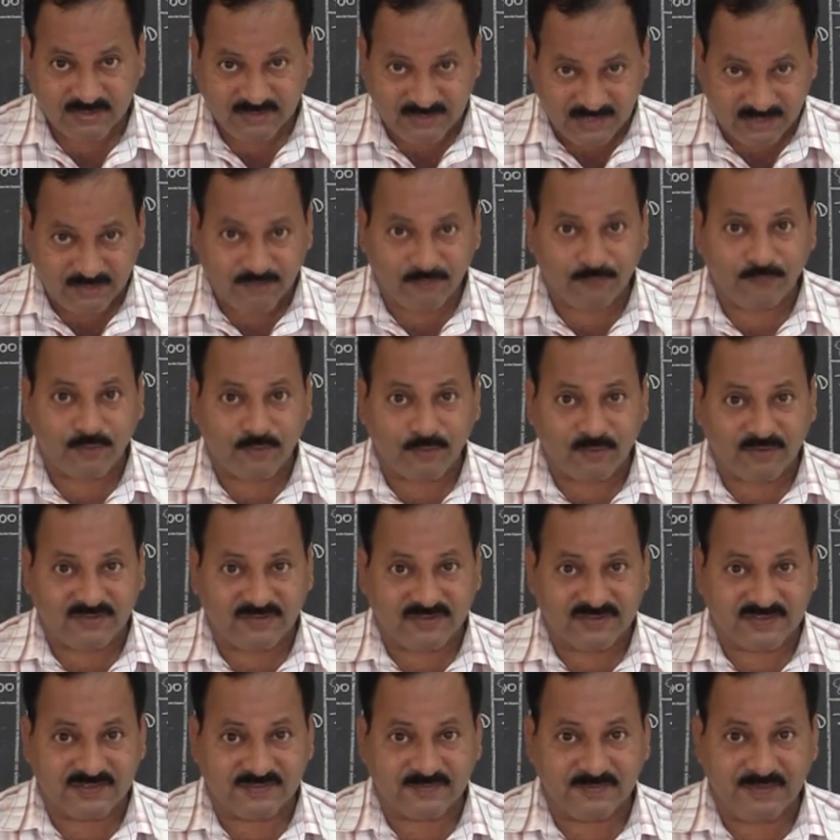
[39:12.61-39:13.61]
Thank you for
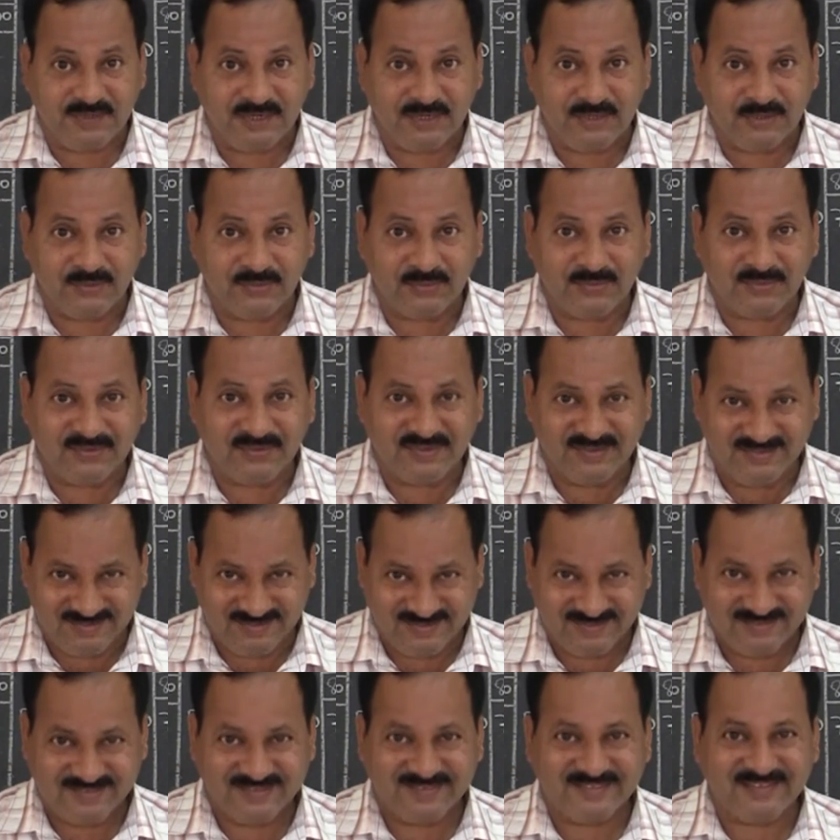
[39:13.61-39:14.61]
watching this video.
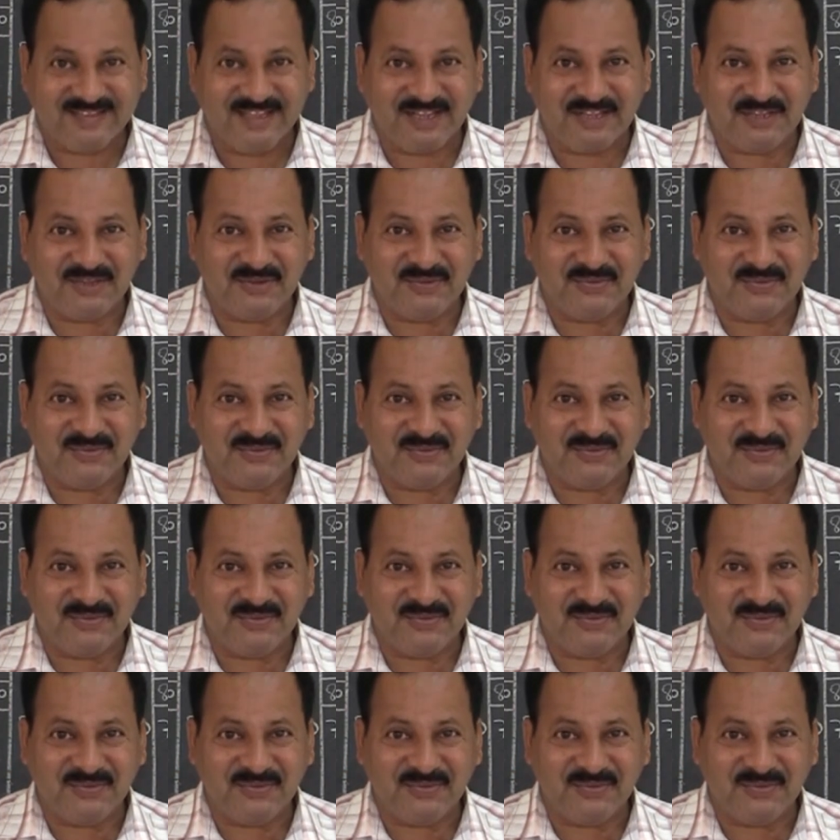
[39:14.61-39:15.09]
Thank you.